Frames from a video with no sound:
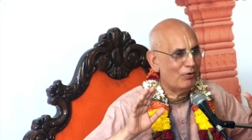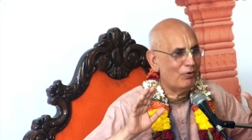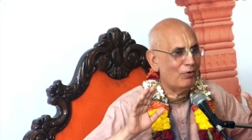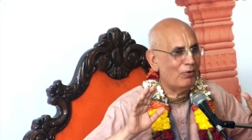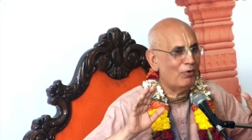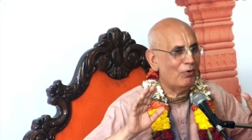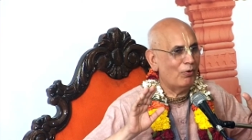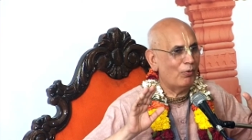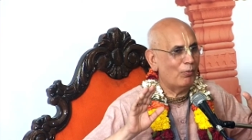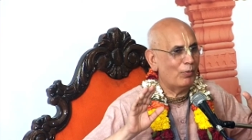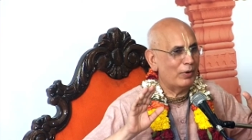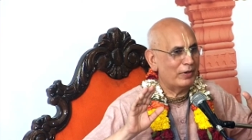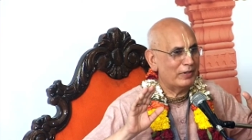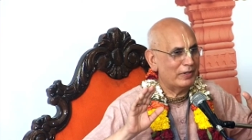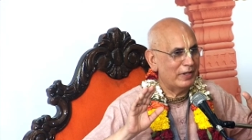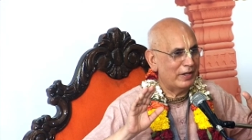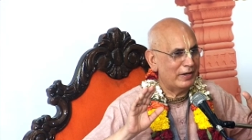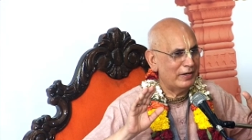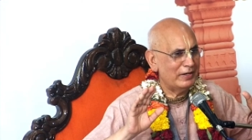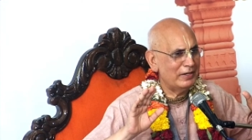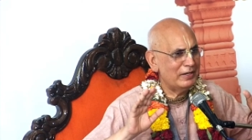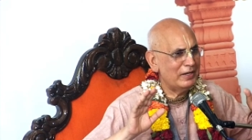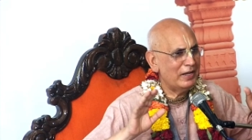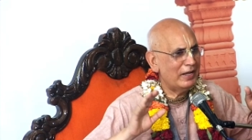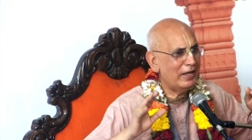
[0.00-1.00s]

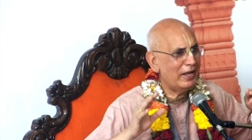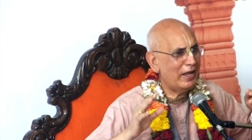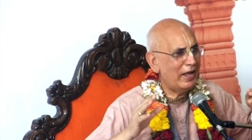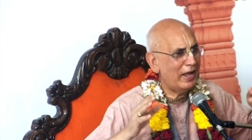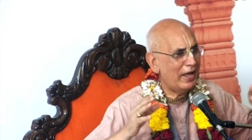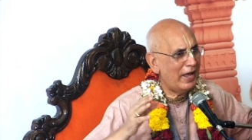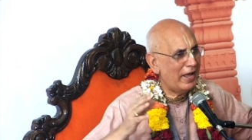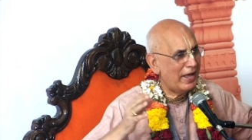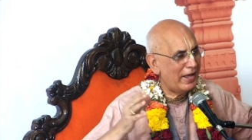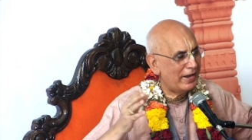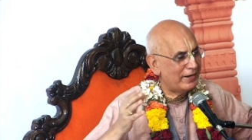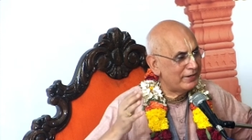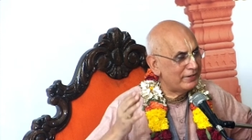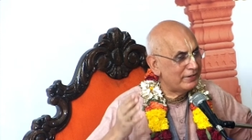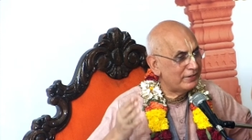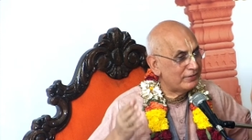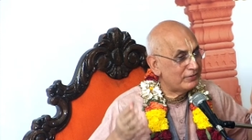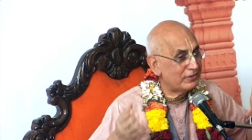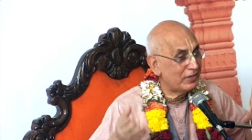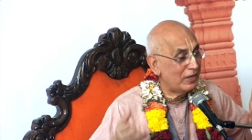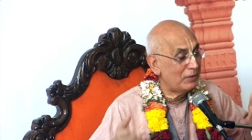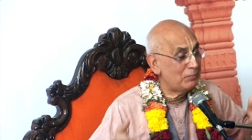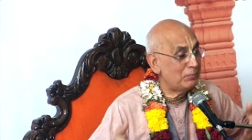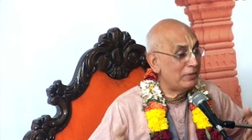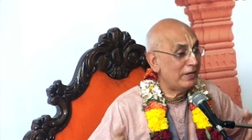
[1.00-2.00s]
Govardhan, and the
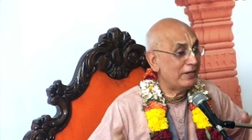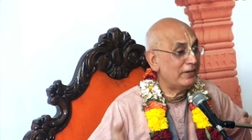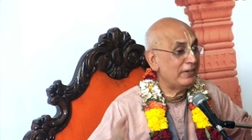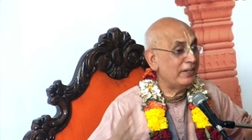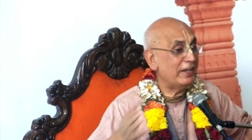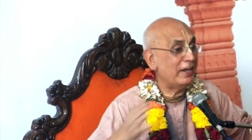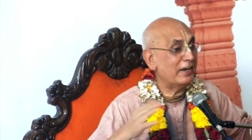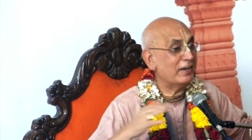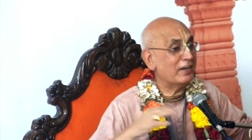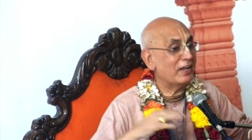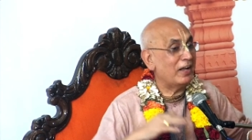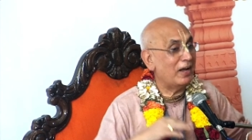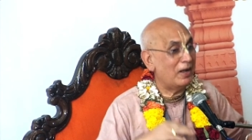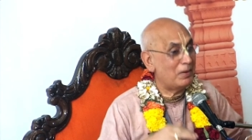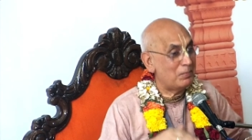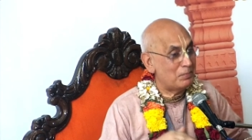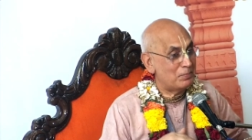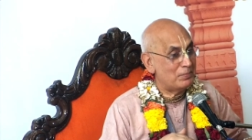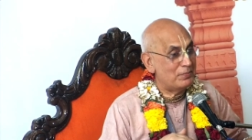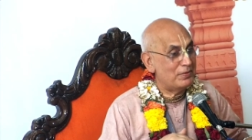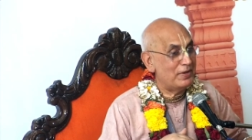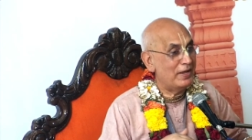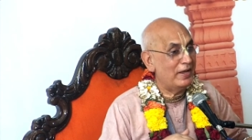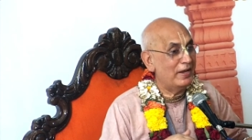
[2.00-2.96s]
same deity had come